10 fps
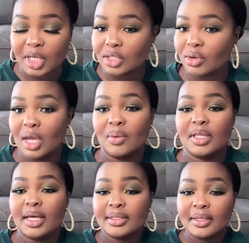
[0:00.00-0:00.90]
That's okay with
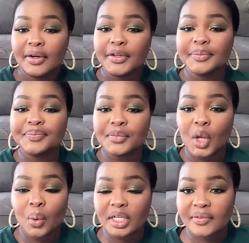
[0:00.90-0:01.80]
us.
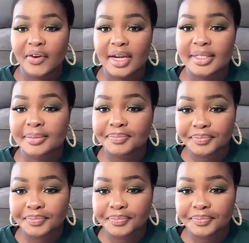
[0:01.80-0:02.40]
It works for us.